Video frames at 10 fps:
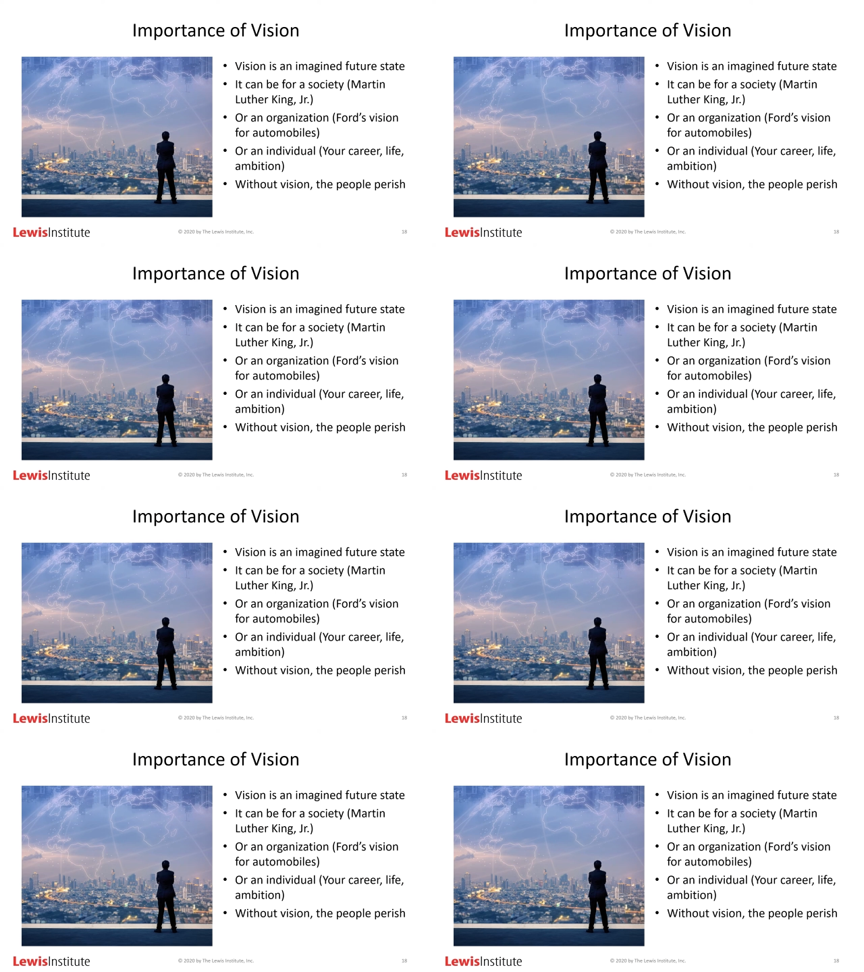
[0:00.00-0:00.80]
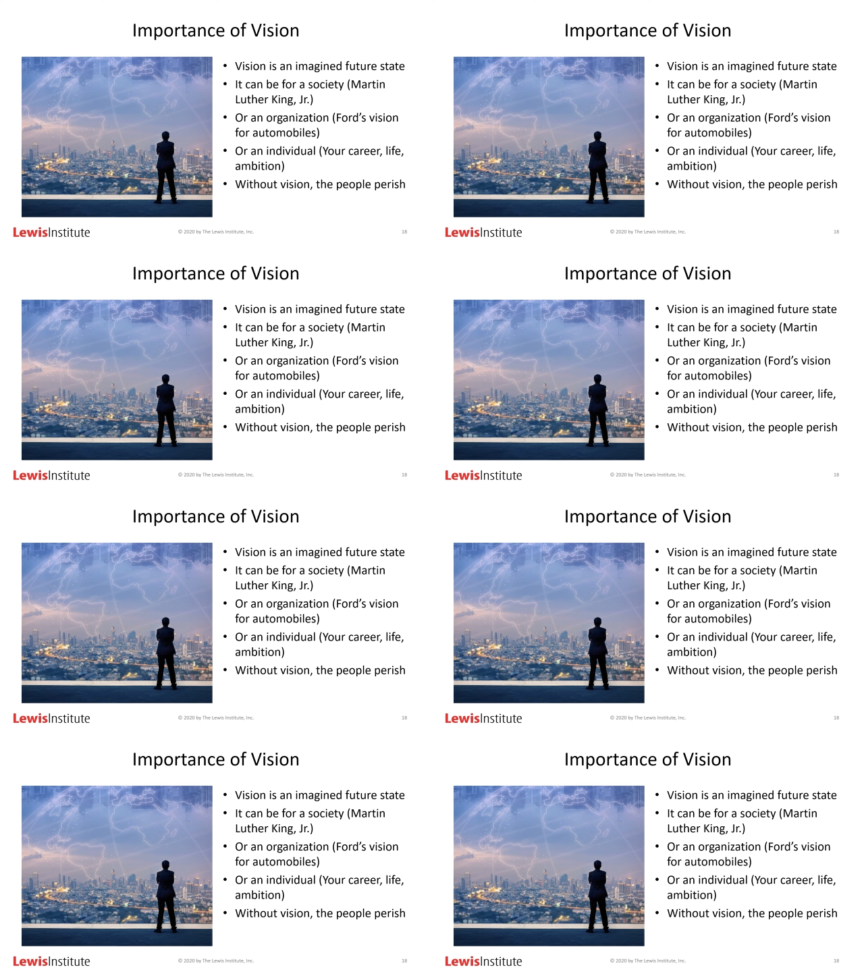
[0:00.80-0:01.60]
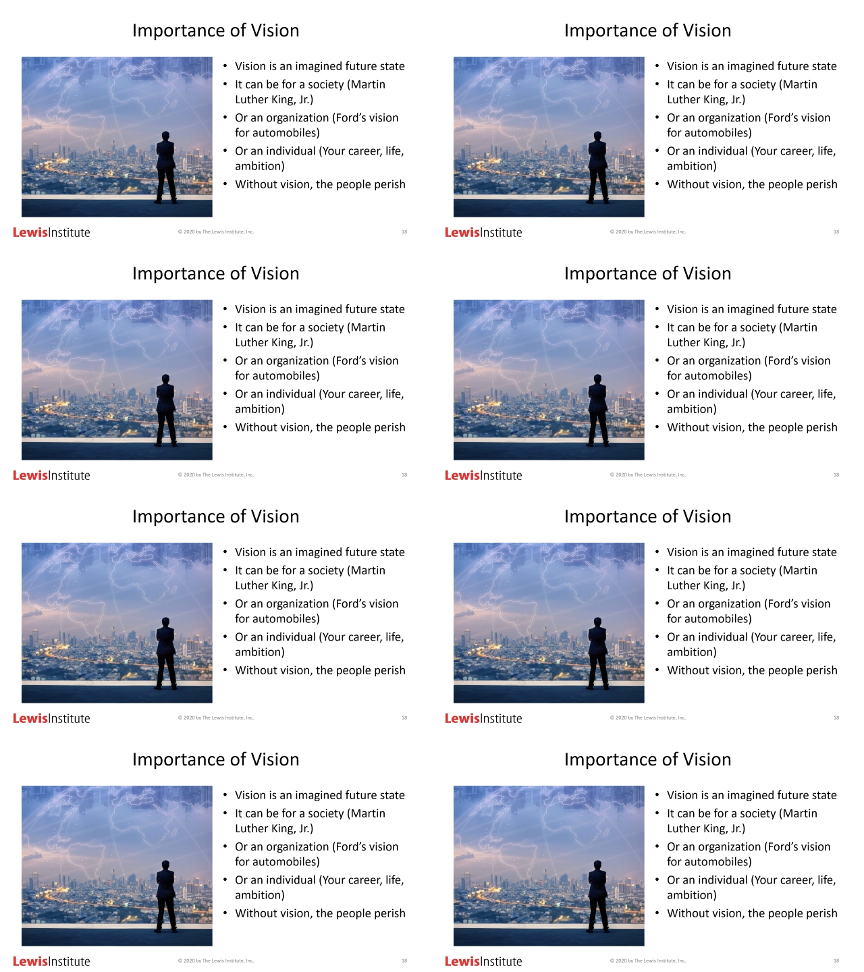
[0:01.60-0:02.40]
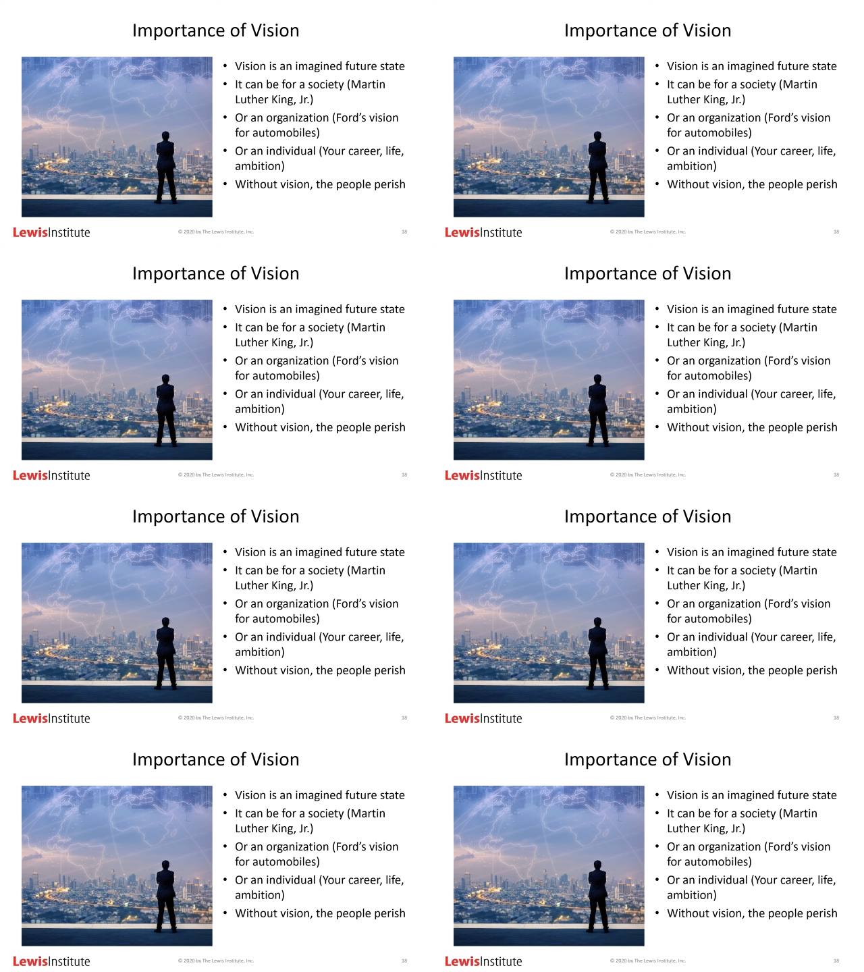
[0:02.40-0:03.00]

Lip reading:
(no speaker visible)